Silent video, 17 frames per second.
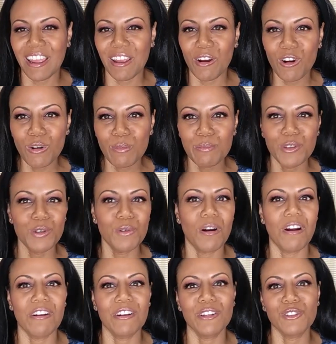I hope you
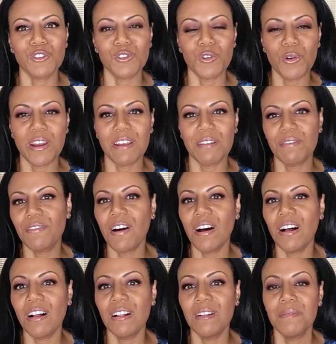are enjoying
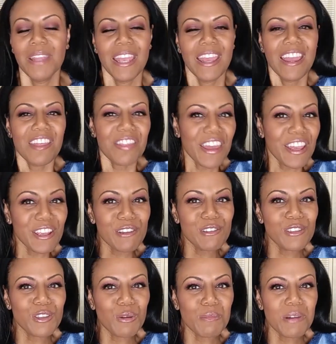fall. Thank
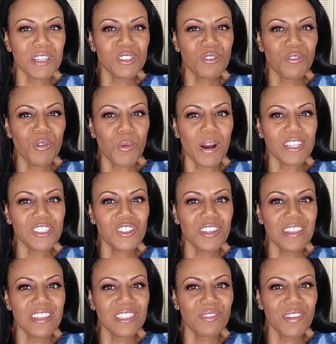you so much for
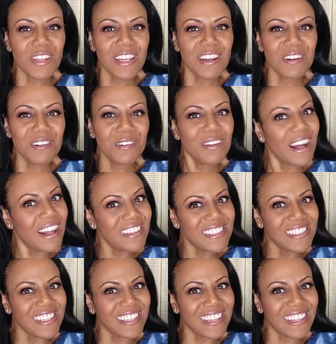watching this video.
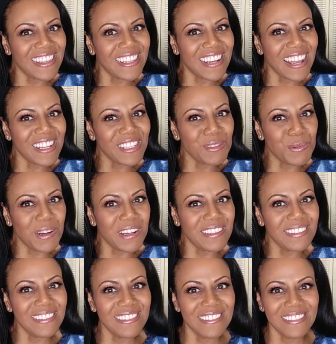I'll see you in the next
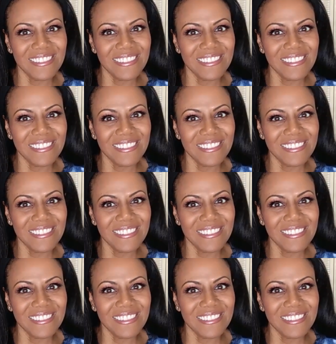one.